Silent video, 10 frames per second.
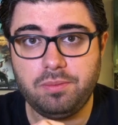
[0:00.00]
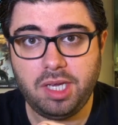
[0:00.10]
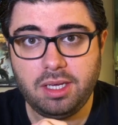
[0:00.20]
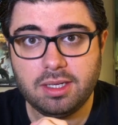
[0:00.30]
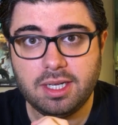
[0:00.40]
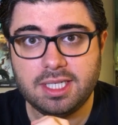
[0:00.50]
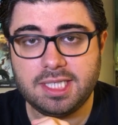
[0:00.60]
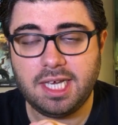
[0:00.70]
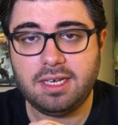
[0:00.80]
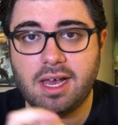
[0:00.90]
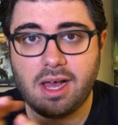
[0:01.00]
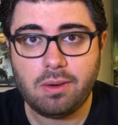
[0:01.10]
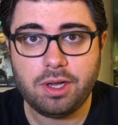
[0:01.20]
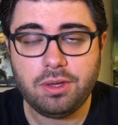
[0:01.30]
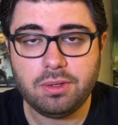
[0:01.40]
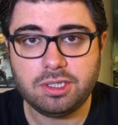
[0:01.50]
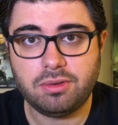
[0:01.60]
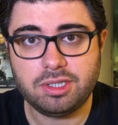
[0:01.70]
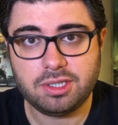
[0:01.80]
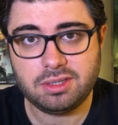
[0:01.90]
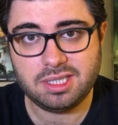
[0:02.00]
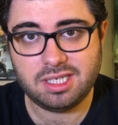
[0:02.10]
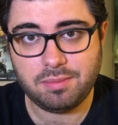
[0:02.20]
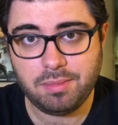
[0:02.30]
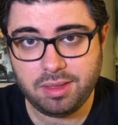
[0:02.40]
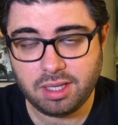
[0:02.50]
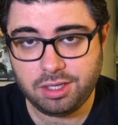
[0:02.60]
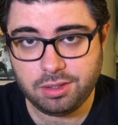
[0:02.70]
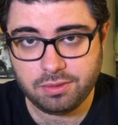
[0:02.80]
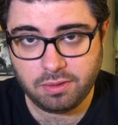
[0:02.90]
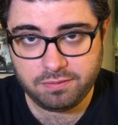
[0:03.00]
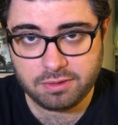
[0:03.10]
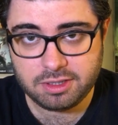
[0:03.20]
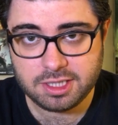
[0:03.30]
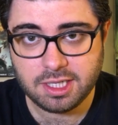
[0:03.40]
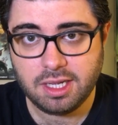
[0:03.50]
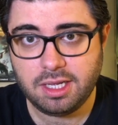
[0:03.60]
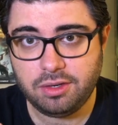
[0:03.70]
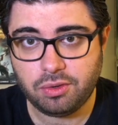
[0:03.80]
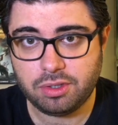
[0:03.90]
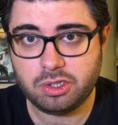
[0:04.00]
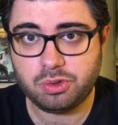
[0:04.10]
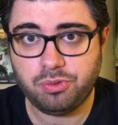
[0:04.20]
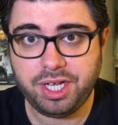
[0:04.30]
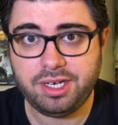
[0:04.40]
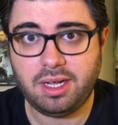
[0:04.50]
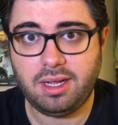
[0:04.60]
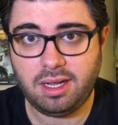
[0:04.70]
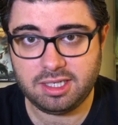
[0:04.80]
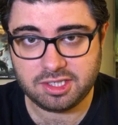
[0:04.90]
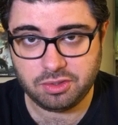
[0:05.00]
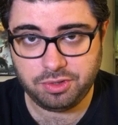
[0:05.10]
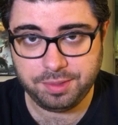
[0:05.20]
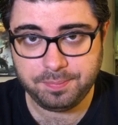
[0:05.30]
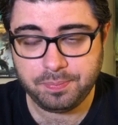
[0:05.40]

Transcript: me, seeing how I use the resources that Mythic offers in order to create a story.